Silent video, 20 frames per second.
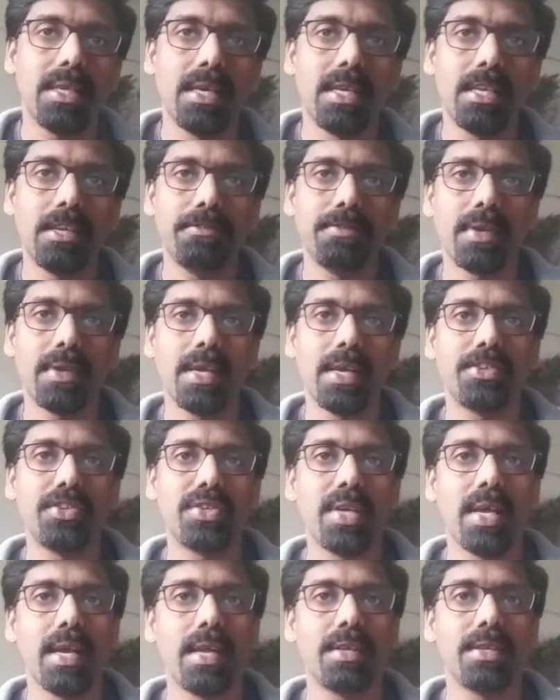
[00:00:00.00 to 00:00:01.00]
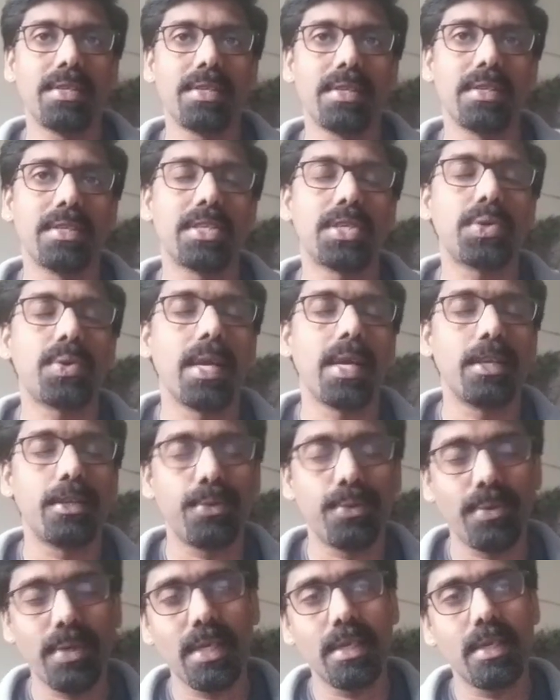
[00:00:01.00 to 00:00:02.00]
And if you get chances, try
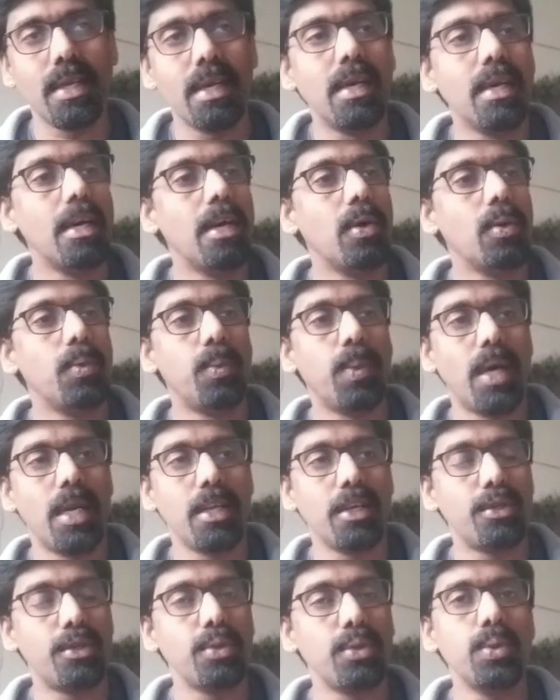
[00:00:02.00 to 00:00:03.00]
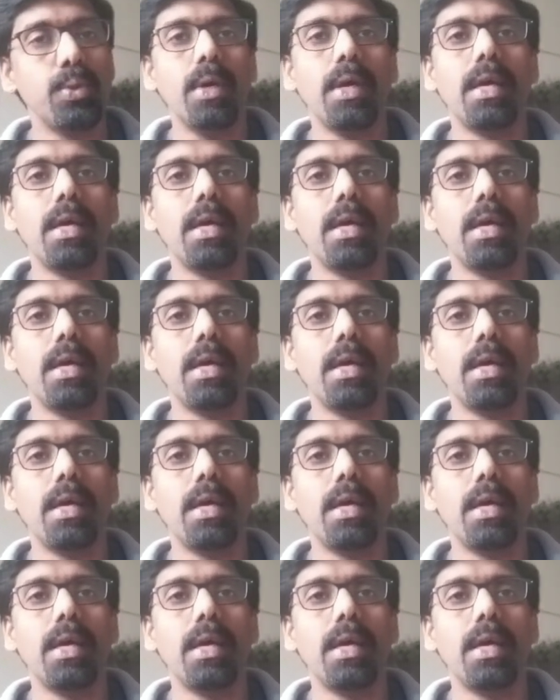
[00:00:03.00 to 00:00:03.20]
to read one or two.